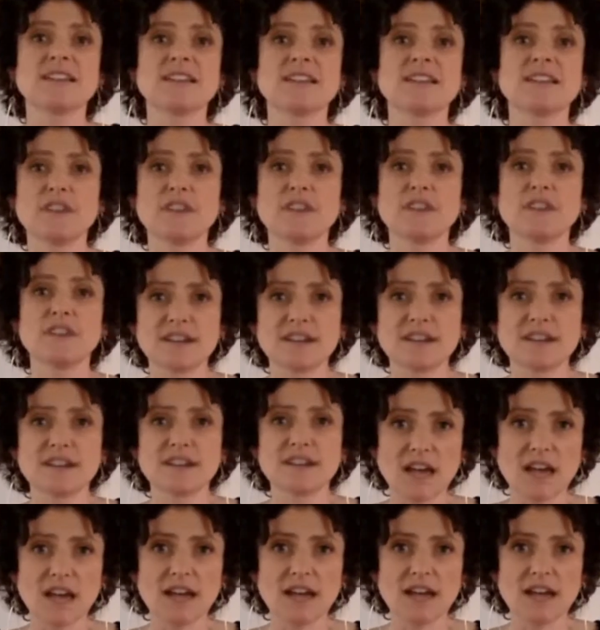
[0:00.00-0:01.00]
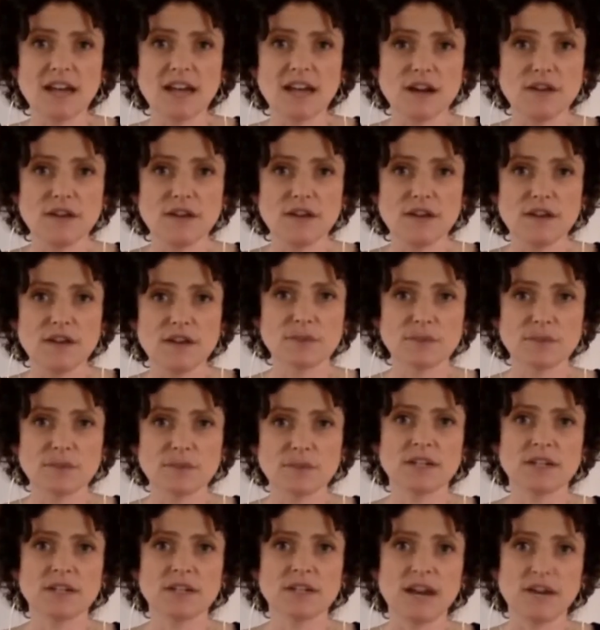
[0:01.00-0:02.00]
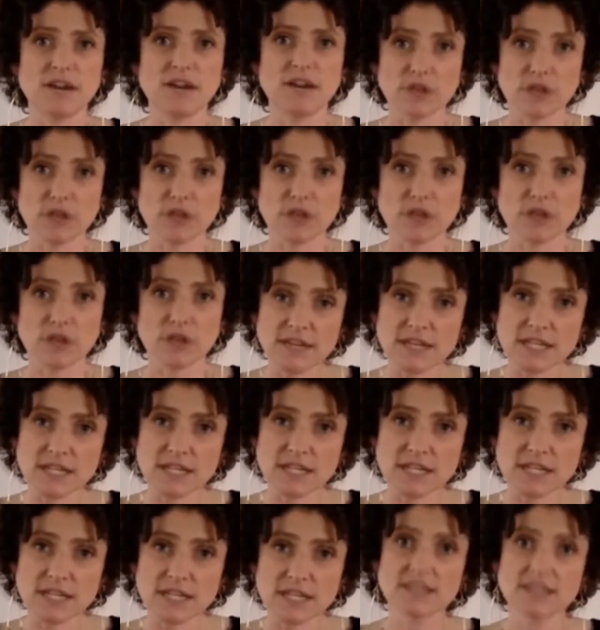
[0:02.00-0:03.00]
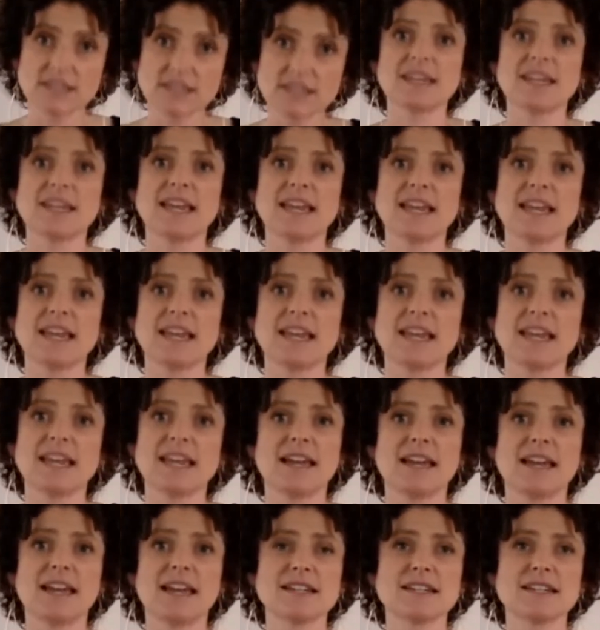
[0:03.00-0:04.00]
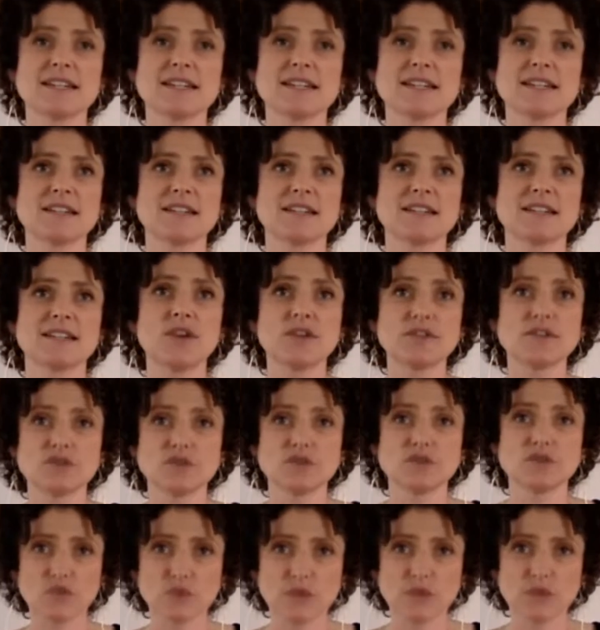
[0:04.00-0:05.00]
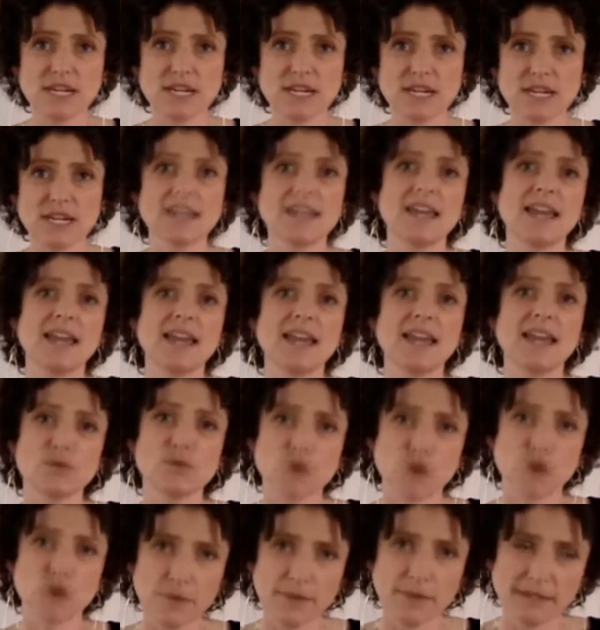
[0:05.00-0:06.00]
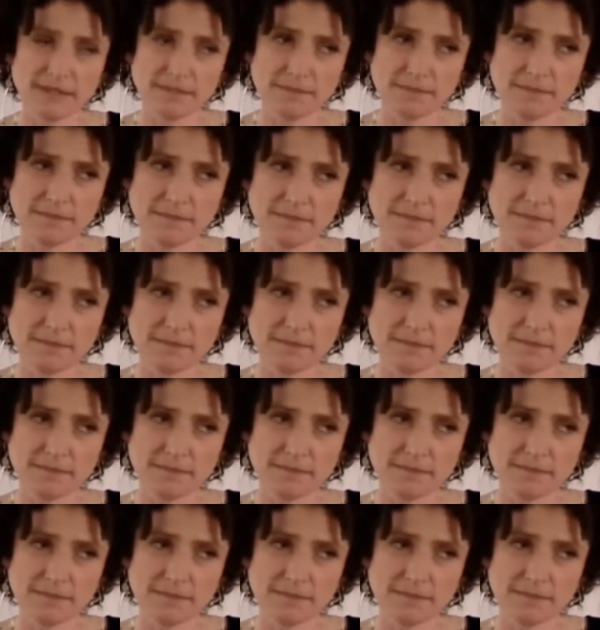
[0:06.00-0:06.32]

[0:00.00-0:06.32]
found in a lot of Egyptian hieroglyphics, and also Greek and Roman.